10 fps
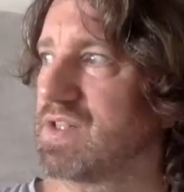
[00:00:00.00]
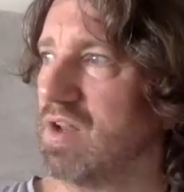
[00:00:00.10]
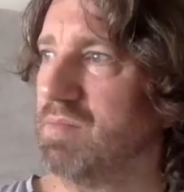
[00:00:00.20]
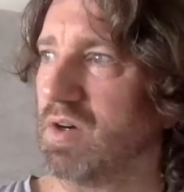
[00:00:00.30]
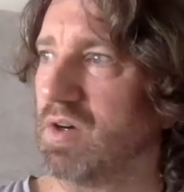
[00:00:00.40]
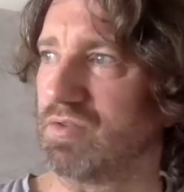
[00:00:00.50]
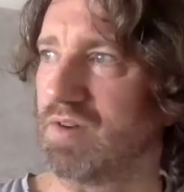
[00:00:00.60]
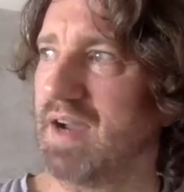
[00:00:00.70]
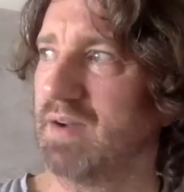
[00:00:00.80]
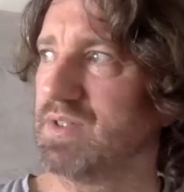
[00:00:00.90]
It feels a
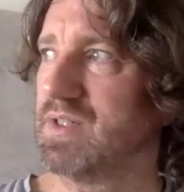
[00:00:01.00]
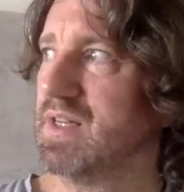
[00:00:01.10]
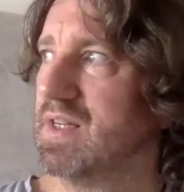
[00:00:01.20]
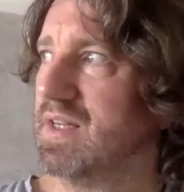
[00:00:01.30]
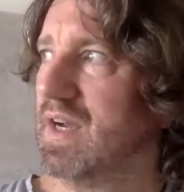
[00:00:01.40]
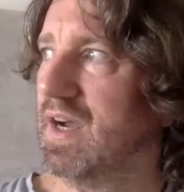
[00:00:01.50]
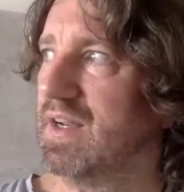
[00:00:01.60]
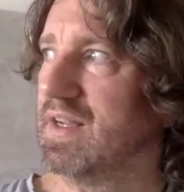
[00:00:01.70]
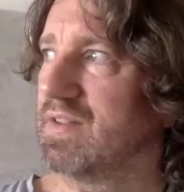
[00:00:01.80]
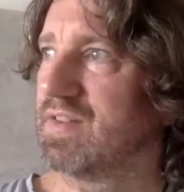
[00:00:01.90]
lot more grounded.
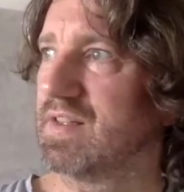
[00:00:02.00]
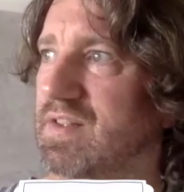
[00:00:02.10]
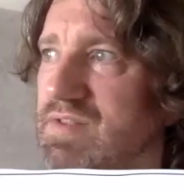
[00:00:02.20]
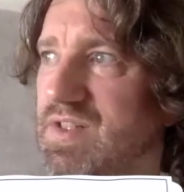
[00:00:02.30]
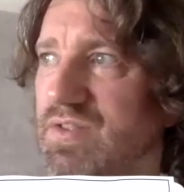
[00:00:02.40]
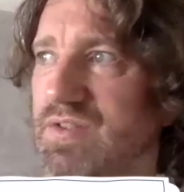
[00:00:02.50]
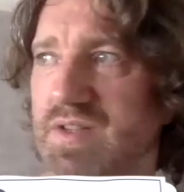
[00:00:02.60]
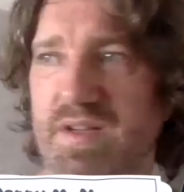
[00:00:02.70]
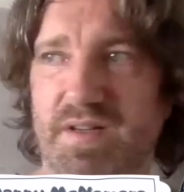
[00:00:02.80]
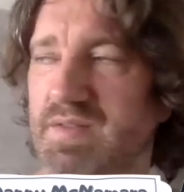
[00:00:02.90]
And I think
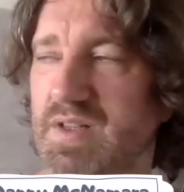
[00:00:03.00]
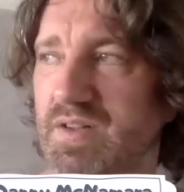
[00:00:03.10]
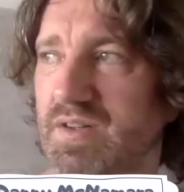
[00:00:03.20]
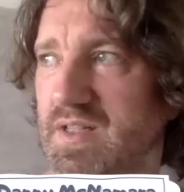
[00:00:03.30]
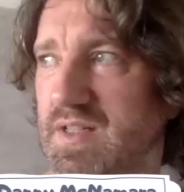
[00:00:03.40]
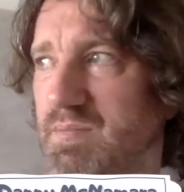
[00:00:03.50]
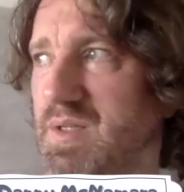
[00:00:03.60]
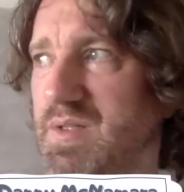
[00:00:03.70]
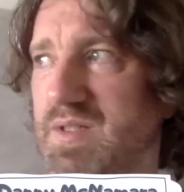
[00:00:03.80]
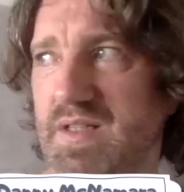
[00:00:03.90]
the results are, you know,